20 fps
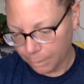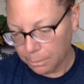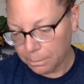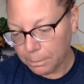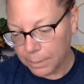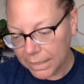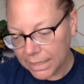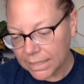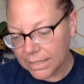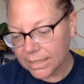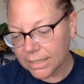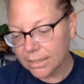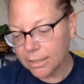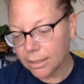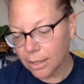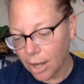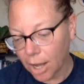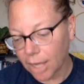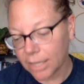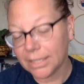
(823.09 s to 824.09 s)
Beaded
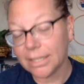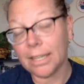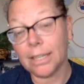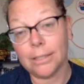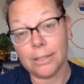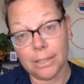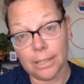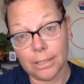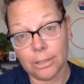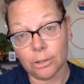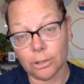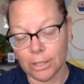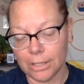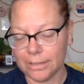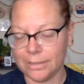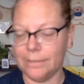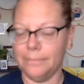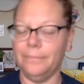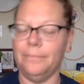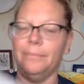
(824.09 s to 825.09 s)
contest
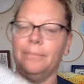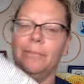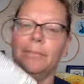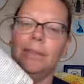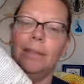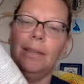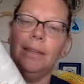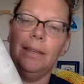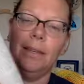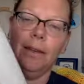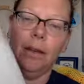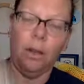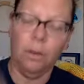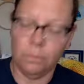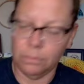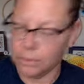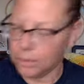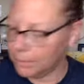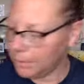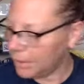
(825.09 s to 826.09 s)
entries. Oh,
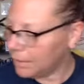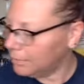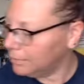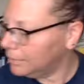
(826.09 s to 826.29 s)
let me,